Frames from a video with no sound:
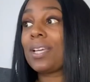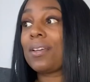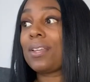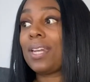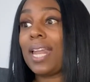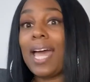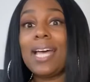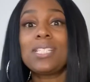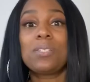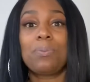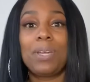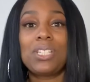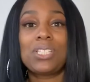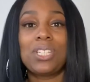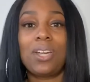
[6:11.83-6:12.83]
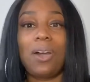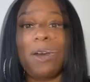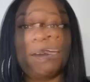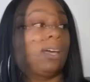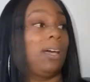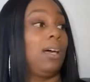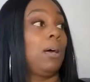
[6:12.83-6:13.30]
last week she
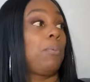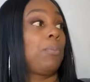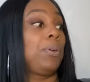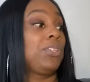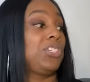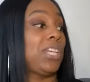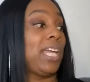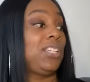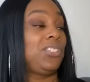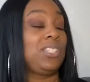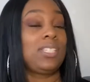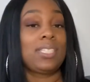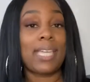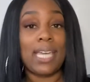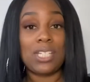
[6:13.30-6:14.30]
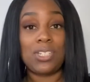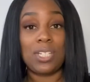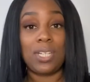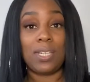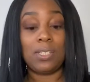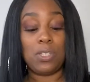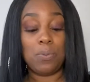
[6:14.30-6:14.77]
called, we're changing
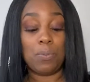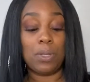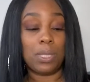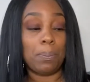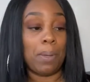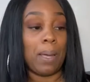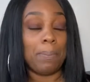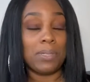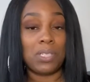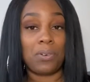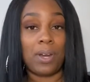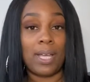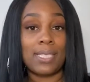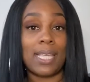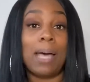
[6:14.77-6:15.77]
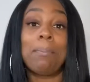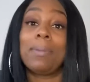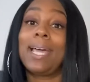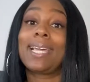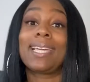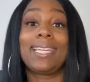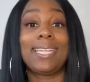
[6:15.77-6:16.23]
staging. You want the pampas grass? I'm
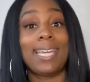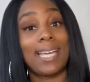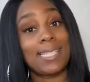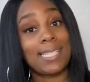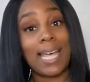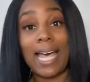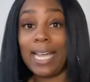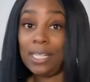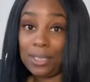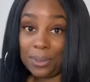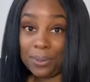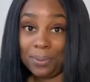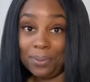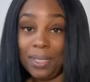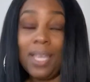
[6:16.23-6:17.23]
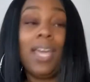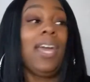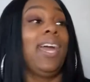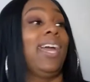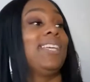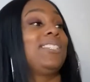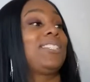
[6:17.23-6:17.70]
like, yes, I do.
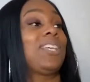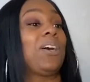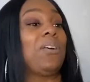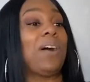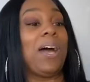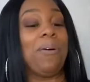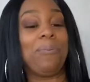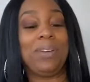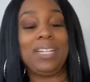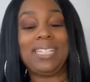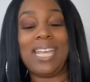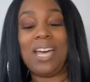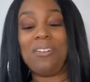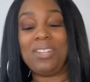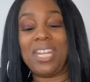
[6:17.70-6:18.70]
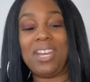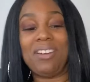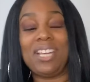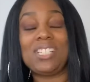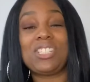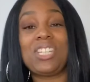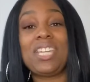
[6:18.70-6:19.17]
And so I went down there
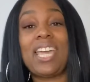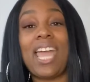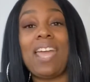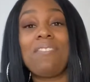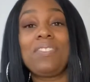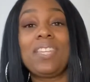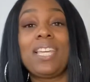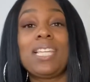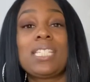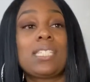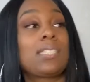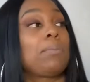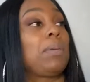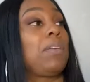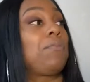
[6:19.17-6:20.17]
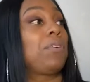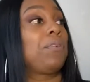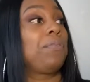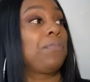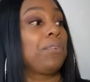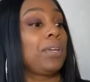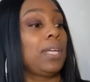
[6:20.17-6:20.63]
and she gave these to me for
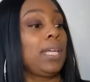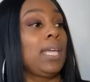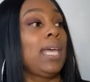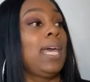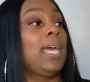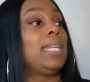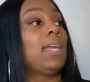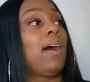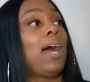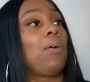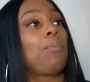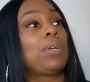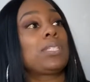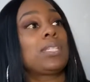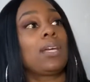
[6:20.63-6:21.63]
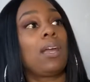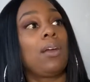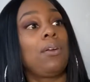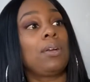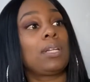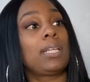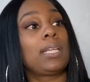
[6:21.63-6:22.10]
free. Now I went to
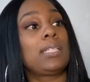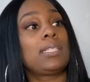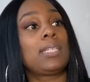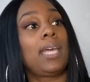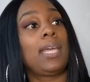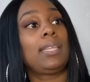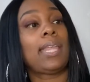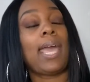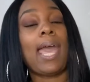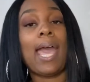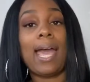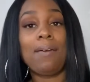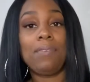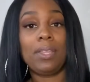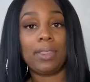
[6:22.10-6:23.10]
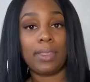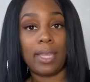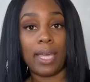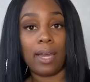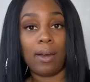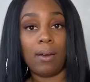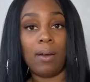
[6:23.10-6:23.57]
Kirkland's and they have it
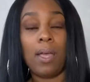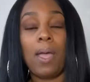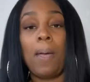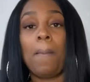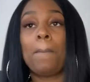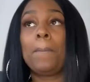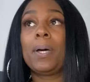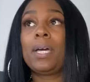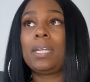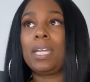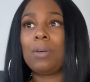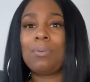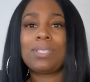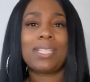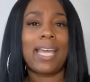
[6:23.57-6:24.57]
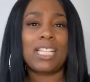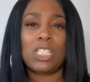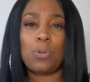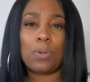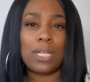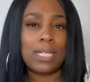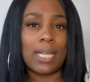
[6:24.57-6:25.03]
there, but it was like
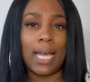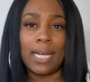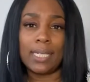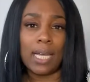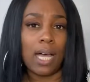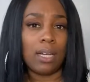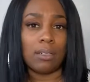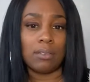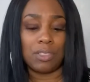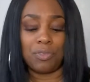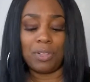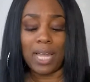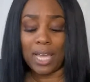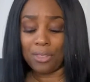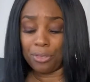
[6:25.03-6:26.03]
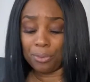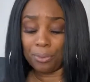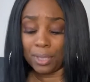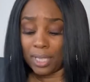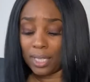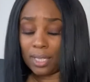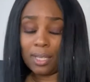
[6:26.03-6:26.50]
$29 for like
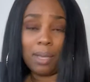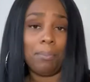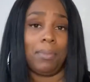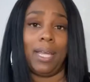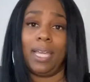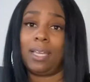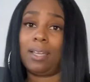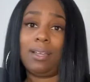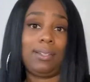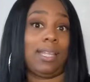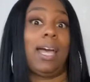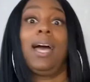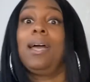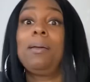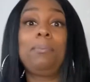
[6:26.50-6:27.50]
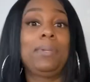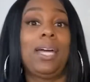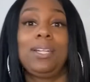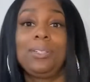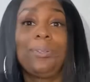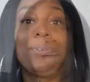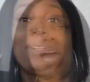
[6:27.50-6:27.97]
3. I'm like, I'm
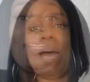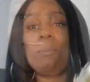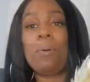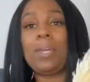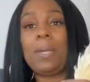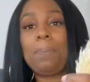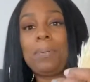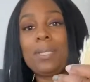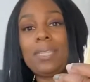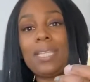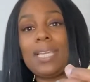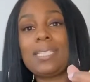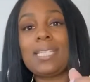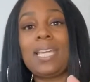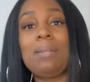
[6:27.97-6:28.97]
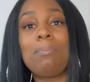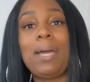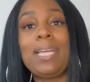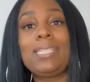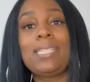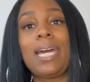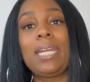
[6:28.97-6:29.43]
not doing that. I'm gonna put these in
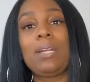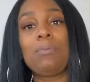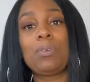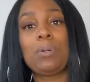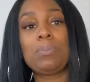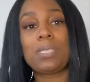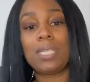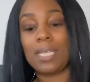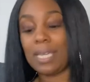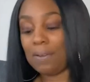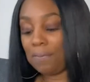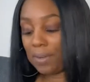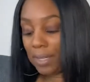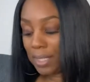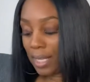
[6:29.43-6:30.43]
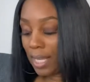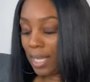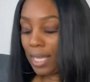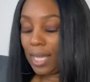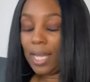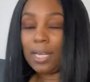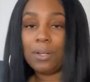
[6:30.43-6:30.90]
my dining room to give it
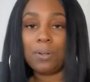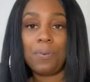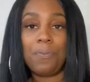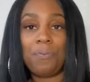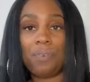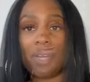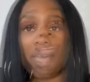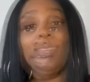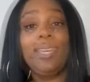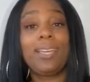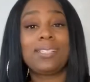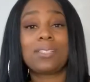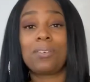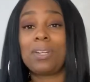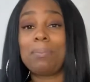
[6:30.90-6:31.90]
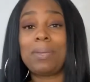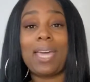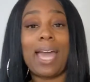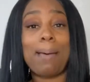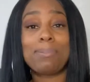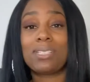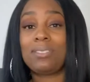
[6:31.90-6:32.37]
a little flair. I think it's gonna be
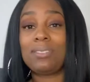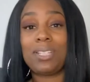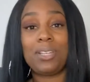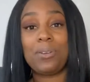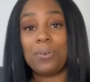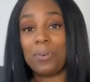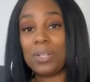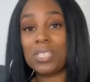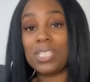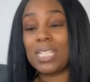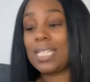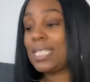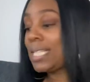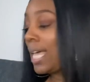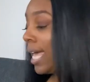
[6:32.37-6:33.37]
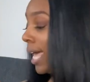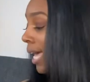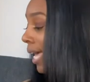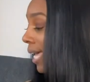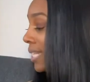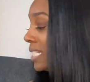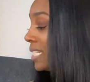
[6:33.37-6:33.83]
absolutely gorgeous. And